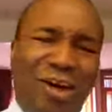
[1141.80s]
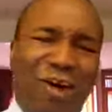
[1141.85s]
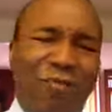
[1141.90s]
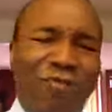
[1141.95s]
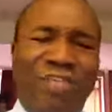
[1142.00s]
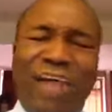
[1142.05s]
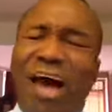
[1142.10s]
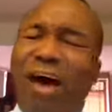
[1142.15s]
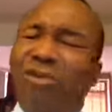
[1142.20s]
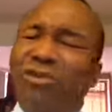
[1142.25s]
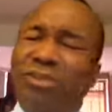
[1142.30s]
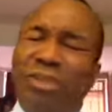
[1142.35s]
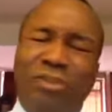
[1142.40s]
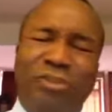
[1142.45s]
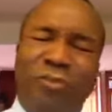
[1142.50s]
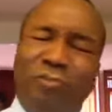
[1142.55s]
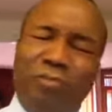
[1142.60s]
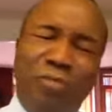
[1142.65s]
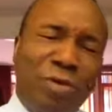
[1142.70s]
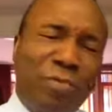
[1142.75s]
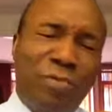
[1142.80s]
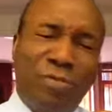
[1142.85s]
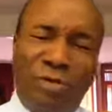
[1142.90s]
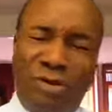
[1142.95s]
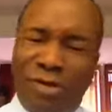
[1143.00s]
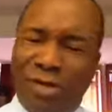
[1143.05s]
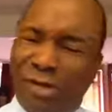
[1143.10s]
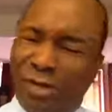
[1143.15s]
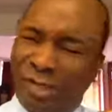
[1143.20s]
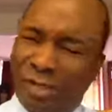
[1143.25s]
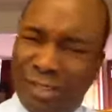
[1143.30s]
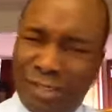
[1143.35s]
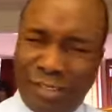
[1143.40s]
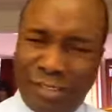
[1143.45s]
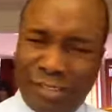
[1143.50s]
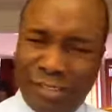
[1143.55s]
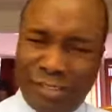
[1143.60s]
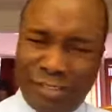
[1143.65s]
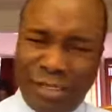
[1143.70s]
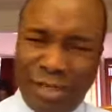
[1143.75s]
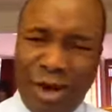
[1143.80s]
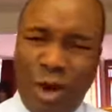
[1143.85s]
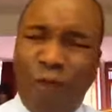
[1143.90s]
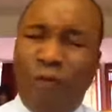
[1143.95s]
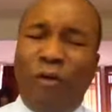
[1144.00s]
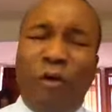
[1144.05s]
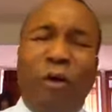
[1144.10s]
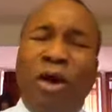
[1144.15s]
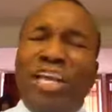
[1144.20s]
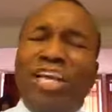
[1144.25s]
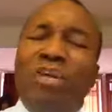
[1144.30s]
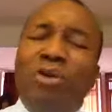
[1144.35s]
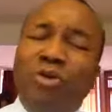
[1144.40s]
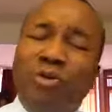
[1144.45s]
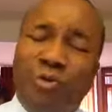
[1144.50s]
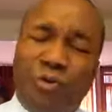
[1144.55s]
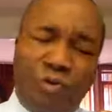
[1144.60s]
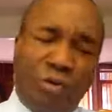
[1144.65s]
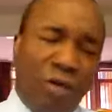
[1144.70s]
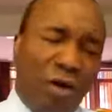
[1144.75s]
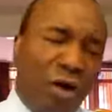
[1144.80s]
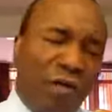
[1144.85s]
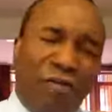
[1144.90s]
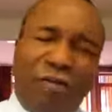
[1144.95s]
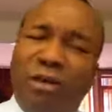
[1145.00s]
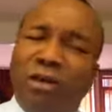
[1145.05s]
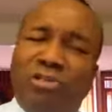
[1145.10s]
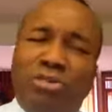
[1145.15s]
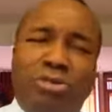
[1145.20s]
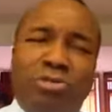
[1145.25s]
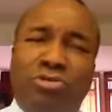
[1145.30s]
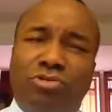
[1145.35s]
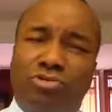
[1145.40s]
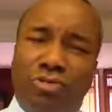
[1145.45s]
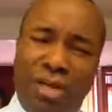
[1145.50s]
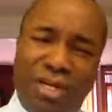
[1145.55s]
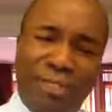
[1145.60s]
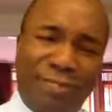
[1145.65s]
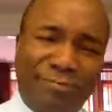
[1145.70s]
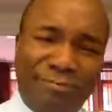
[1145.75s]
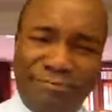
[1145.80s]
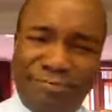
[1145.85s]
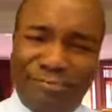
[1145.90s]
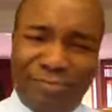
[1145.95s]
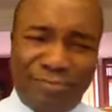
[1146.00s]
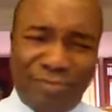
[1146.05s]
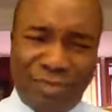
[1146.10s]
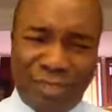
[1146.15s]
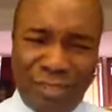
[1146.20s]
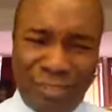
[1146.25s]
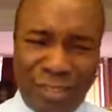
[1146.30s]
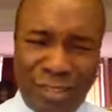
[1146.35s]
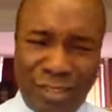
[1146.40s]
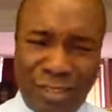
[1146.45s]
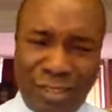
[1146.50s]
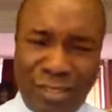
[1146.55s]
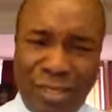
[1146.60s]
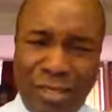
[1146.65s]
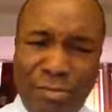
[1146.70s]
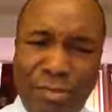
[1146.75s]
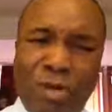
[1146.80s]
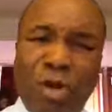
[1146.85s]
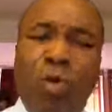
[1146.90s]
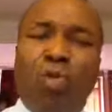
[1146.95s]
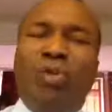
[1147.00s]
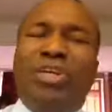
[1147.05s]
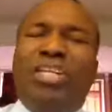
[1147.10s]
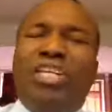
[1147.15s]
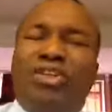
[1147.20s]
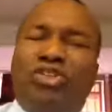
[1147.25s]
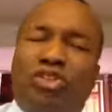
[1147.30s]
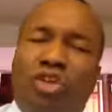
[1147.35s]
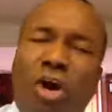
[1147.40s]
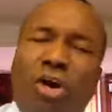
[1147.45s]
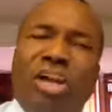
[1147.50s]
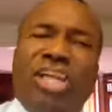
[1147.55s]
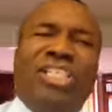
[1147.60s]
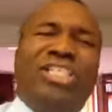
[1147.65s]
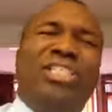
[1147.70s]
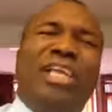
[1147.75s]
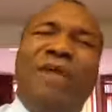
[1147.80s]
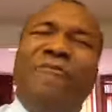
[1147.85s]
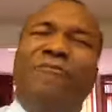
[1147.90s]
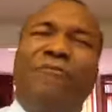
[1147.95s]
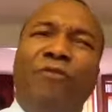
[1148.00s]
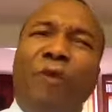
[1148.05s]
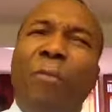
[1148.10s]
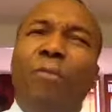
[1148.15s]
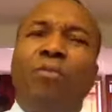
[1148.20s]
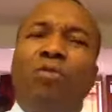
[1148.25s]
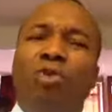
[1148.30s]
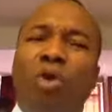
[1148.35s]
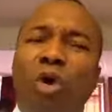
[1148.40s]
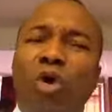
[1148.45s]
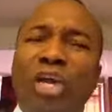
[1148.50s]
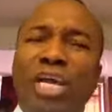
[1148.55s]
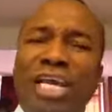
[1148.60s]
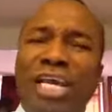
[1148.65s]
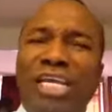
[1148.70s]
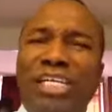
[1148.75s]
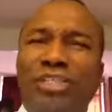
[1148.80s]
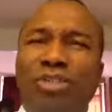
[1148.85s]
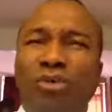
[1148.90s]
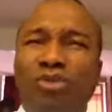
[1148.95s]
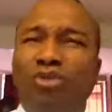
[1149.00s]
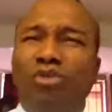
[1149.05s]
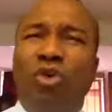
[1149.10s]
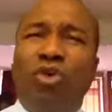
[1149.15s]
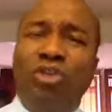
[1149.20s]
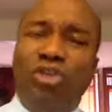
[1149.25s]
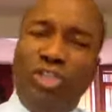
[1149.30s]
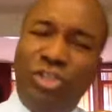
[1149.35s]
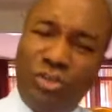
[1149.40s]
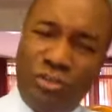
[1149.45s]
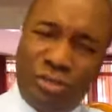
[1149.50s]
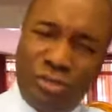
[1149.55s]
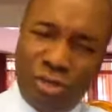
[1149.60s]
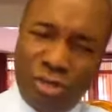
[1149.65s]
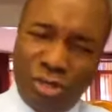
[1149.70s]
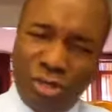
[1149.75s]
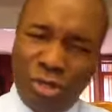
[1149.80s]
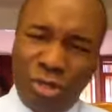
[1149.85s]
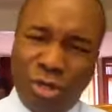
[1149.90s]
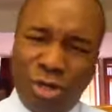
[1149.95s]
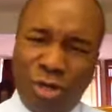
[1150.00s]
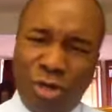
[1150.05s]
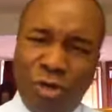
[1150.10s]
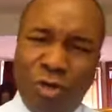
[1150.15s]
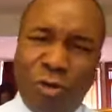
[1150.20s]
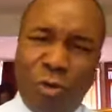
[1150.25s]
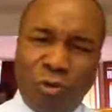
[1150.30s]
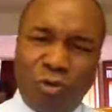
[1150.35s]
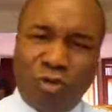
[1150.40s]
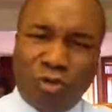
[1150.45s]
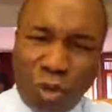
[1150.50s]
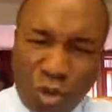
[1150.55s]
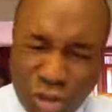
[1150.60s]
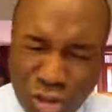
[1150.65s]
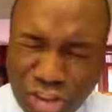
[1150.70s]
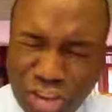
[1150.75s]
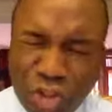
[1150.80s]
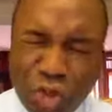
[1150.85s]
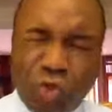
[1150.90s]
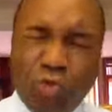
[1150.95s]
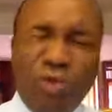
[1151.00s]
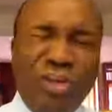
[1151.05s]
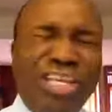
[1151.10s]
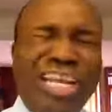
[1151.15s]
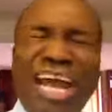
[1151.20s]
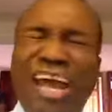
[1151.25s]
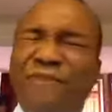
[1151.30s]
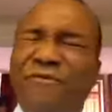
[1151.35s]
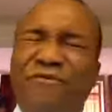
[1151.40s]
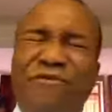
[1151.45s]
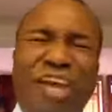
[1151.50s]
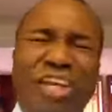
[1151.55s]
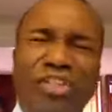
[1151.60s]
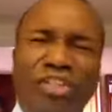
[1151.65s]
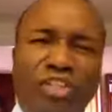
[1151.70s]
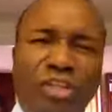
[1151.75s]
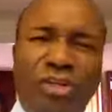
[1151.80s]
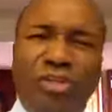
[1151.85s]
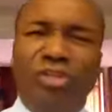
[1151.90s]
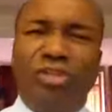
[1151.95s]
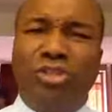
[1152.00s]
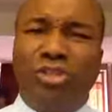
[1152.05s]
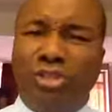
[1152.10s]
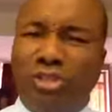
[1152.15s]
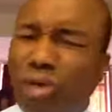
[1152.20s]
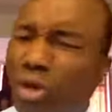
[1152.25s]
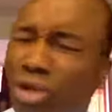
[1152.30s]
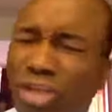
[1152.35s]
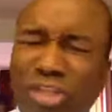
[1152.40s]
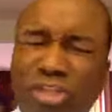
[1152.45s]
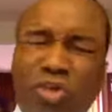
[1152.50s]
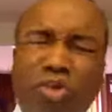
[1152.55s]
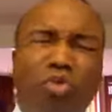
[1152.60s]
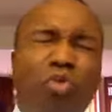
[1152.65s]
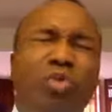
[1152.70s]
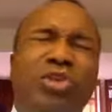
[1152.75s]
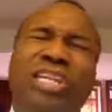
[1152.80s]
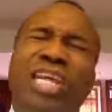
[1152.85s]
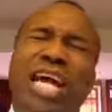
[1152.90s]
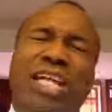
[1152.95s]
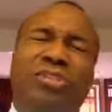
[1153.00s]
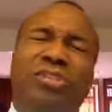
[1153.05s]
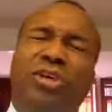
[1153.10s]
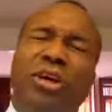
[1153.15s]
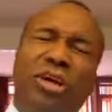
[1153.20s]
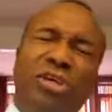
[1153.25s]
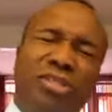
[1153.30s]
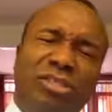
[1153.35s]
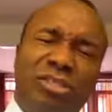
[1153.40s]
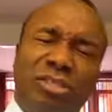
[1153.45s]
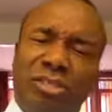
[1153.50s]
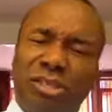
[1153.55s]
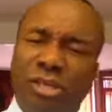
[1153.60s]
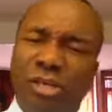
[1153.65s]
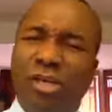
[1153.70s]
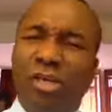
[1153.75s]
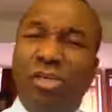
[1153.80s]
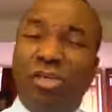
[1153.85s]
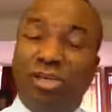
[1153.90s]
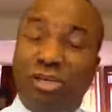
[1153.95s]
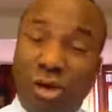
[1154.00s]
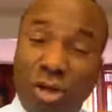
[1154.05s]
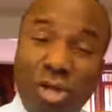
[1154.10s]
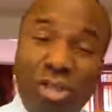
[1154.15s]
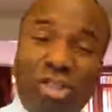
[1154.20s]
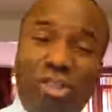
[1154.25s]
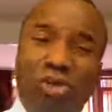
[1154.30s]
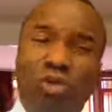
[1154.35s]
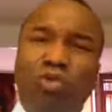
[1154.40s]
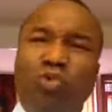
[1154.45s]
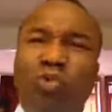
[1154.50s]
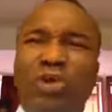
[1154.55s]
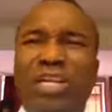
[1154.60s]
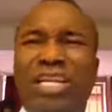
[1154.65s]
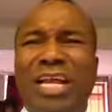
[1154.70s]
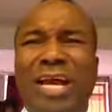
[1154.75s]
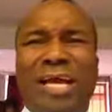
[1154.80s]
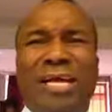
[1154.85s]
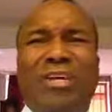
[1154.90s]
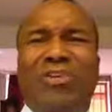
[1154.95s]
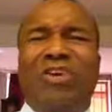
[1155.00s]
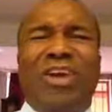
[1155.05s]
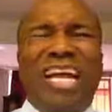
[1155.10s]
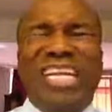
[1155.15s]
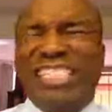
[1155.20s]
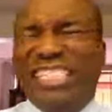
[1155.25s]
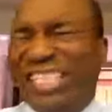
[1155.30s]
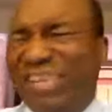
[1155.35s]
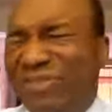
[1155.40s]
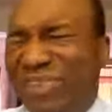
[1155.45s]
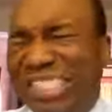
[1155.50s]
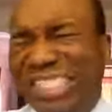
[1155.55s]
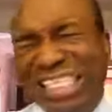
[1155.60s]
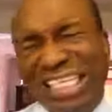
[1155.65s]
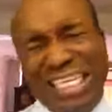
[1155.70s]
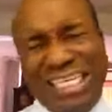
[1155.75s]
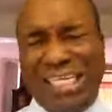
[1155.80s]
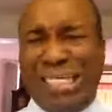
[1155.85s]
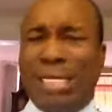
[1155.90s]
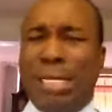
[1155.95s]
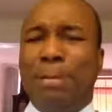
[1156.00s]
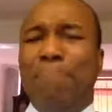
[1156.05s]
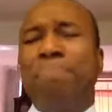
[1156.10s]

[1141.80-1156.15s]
of thousands of people, of our youth, of our children. Because we discourage them from going into solitude. Solitude with their invention, solitude with their thoughts, solitude with their creativity.